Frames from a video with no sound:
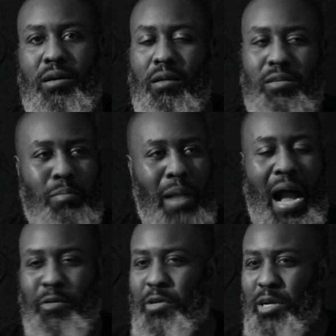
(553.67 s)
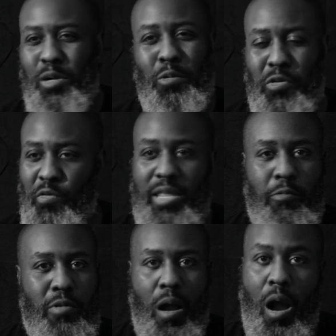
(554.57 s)
all the debauchery and the coonery that
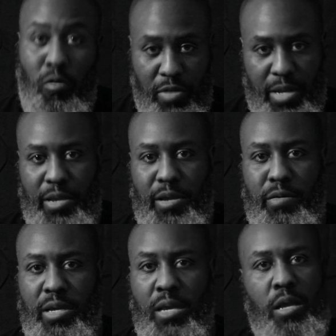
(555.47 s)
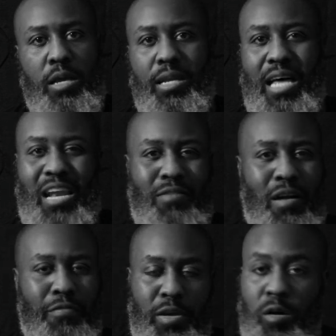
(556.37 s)
we're already hearing in a lot of our
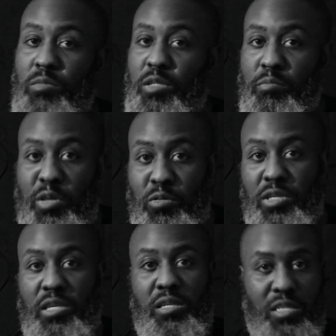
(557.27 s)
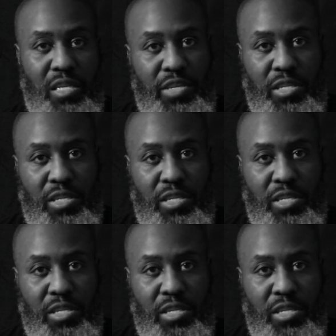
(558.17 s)
films and music and TV